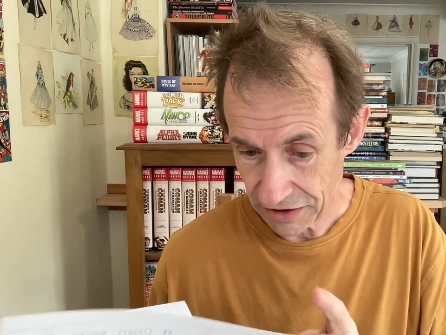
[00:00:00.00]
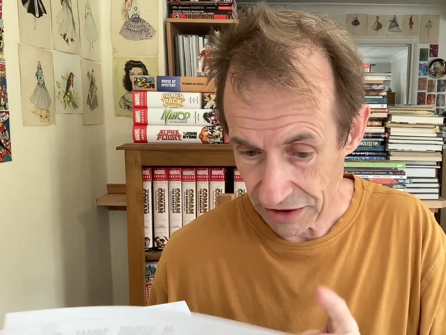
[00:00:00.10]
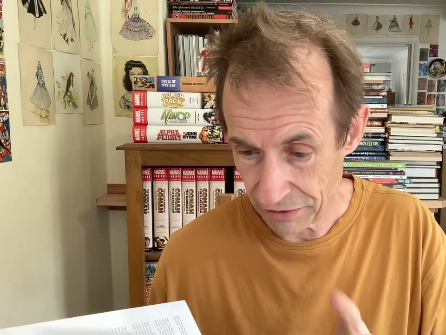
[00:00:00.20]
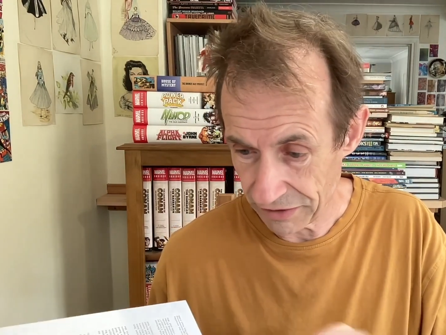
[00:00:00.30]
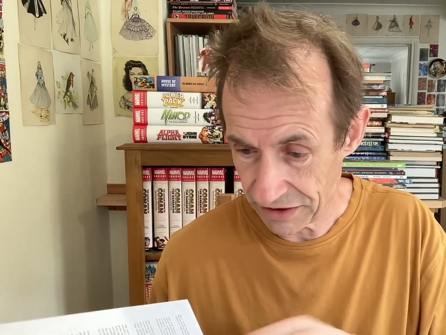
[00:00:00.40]

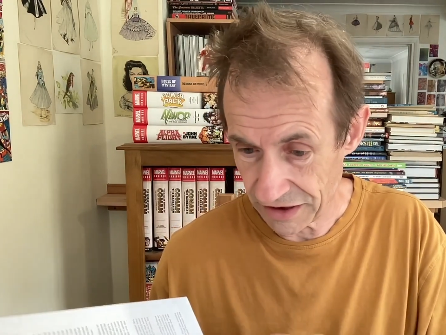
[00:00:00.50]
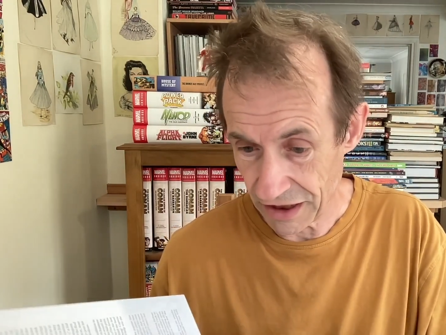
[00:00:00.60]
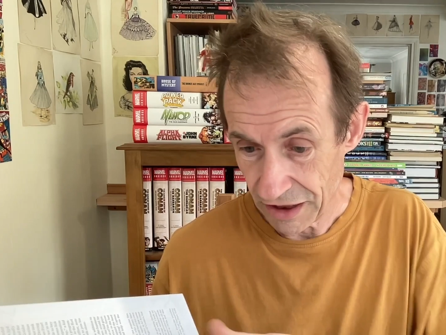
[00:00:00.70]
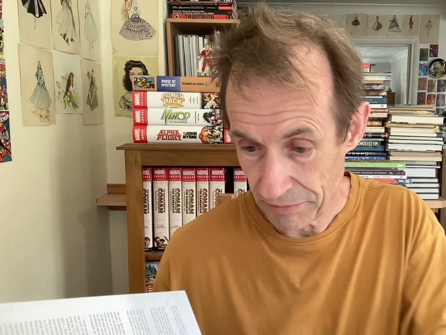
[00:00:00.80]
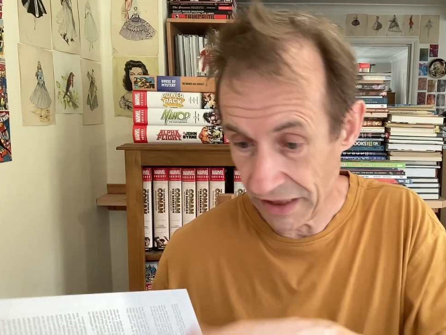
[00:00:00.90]
So it's.
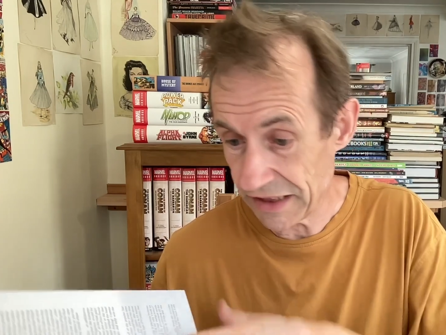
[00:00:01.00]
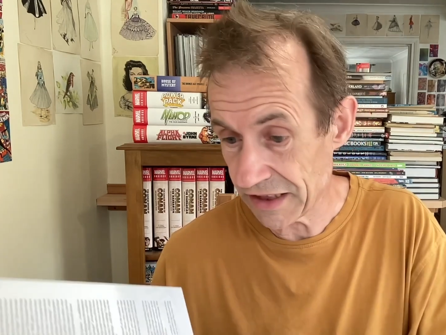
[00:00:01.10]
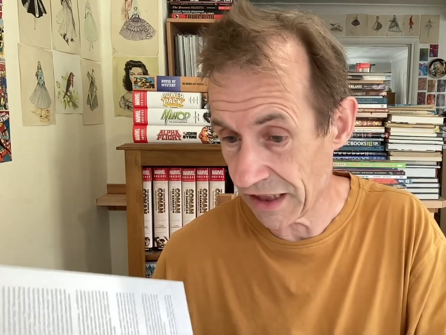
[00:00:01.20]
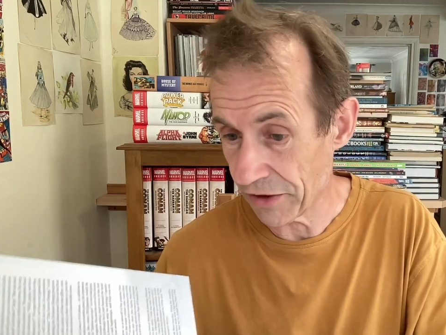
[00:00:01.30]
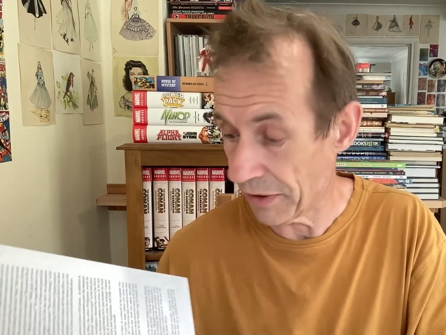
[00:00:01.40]
Uh, but here's
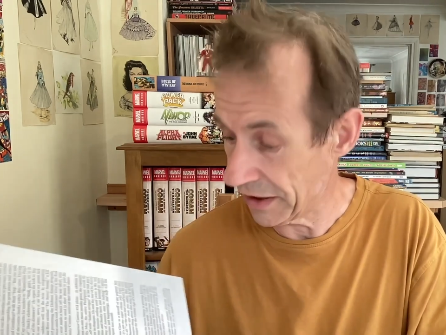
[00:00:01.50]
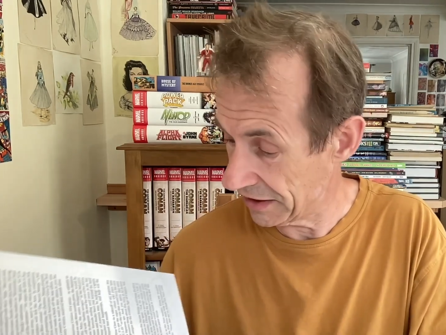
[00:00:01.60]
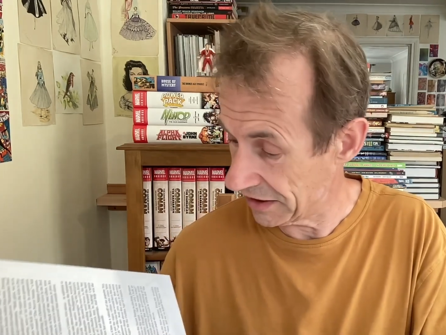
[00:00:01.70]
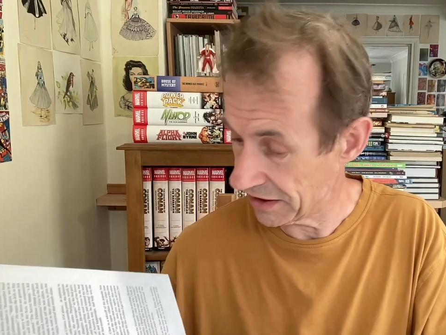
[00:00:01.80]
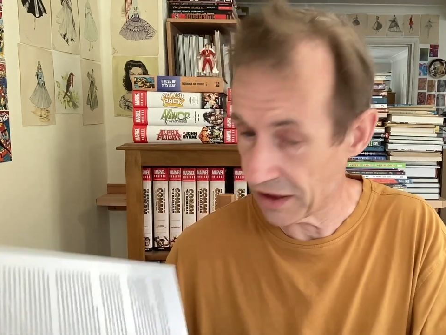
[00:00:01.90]
another one
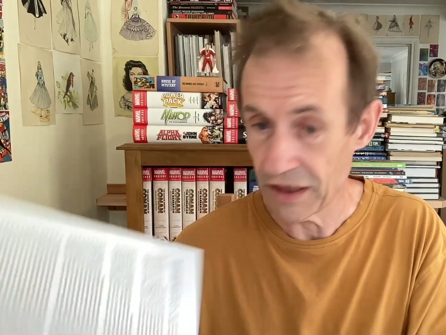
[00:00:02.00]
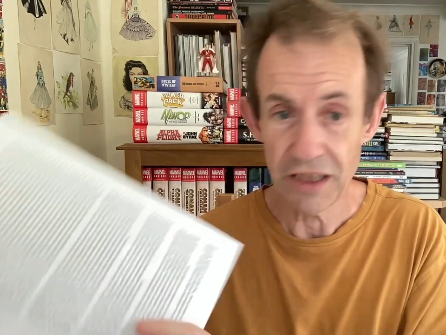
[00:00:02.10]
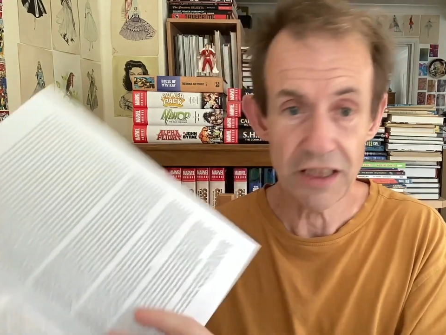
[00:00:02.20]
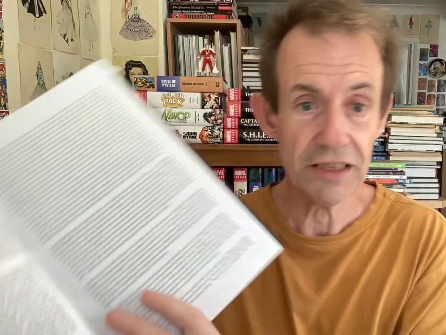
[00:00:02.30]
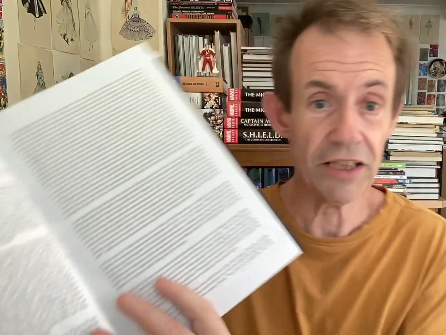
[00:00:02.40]
that's uh,
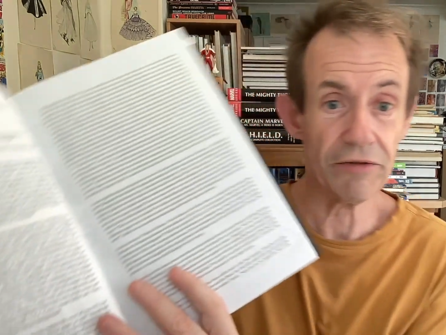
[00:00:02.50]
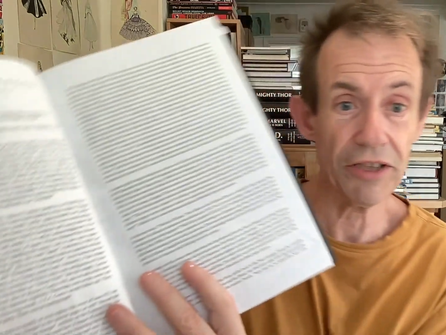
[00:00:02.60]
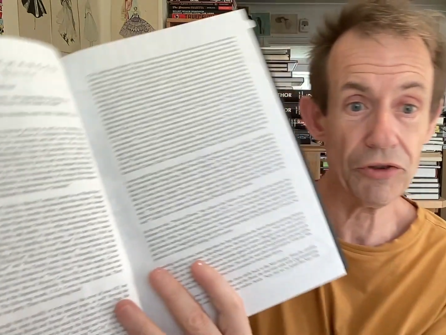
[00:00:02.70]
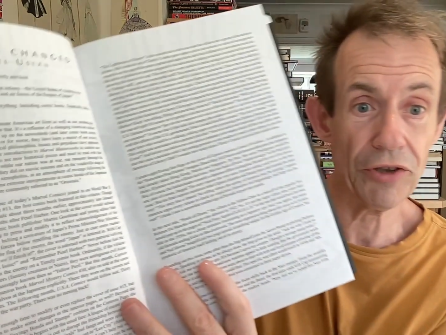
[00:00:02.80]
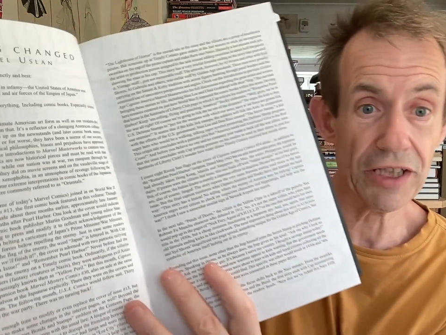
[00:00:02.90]
another
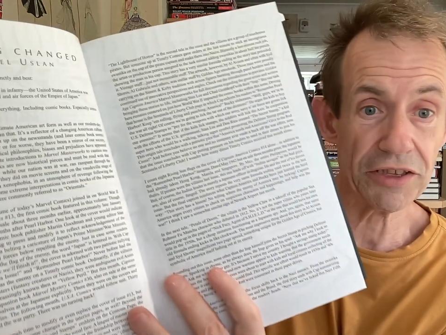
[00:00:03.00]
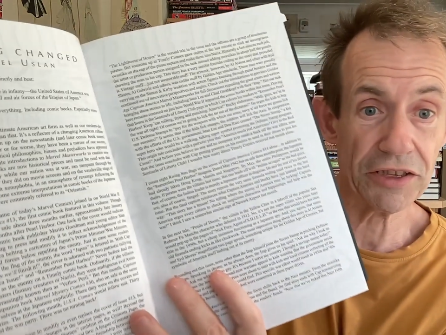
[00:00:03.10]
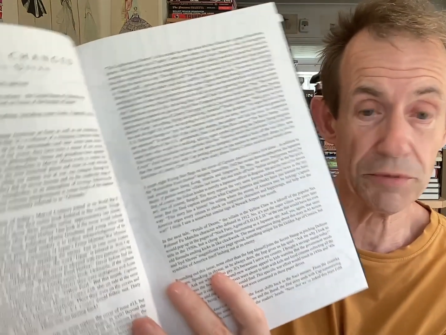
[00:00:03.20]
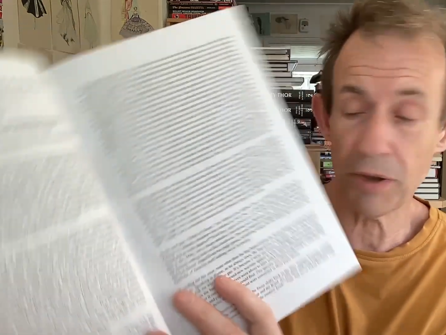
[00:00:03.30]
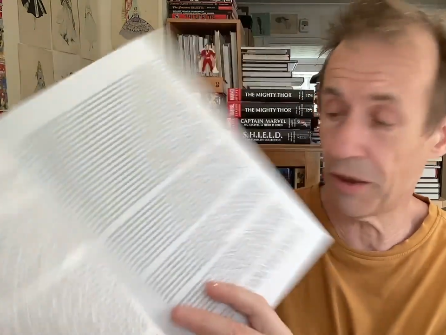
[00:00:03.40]

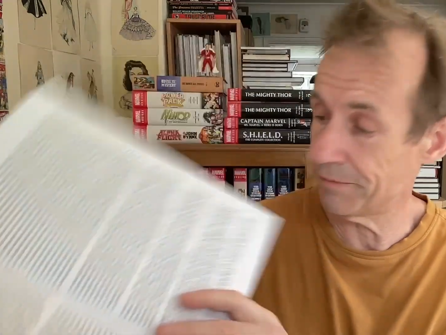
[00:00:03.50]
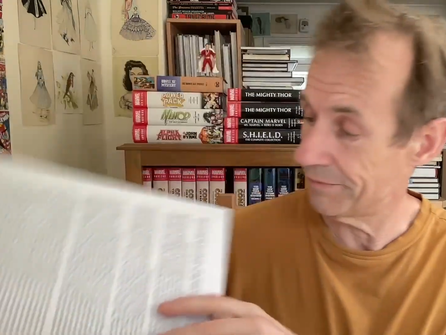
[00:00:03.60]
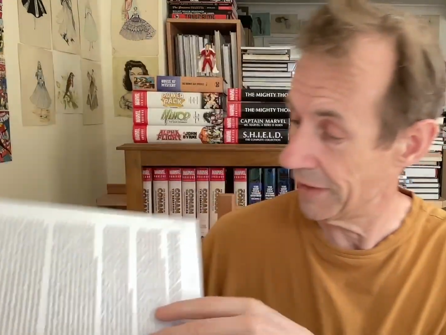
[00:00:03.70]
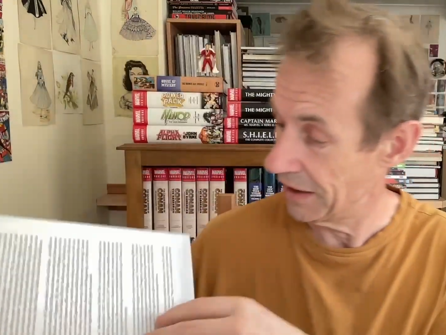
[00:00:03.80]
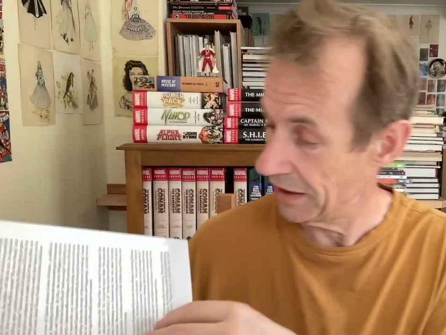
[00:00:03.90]
introduction as well.